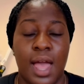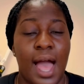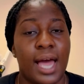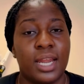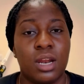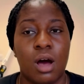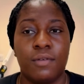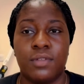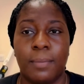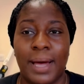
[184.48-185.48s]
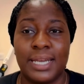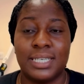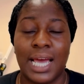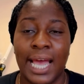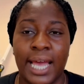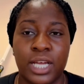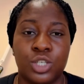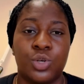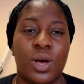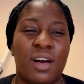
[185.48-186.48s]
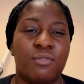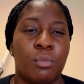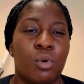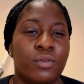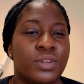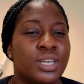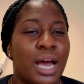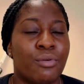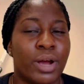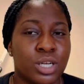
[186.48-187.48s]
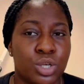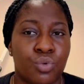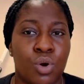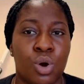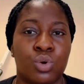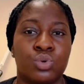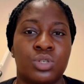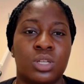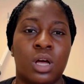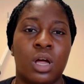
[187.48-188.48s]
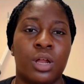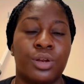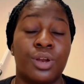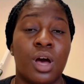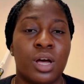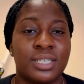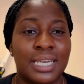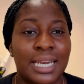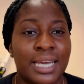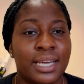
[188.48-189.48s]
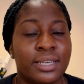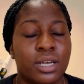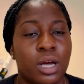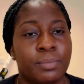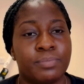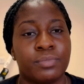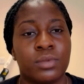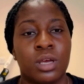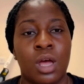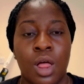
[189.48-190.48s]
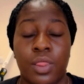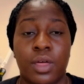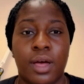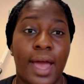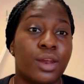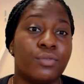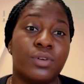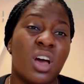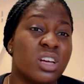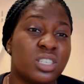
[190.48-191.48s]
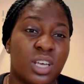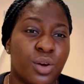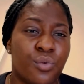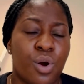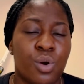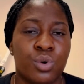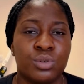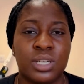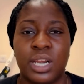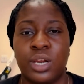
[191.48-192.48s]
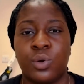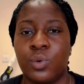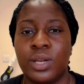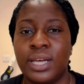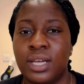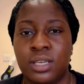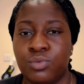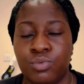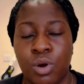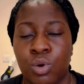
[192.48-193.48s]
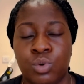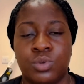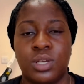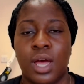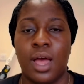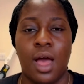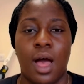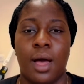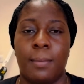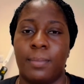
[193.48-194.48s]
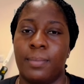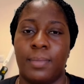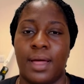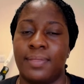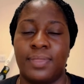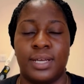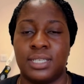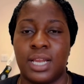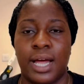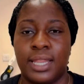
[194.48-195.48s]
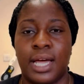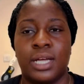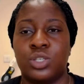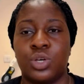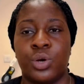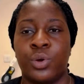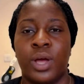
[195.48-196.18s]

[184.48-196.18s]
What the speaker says: And then after band 8, you have more of the director roles, the nurse lead, the head of nursing roles, clinical lead roles, and things like that. So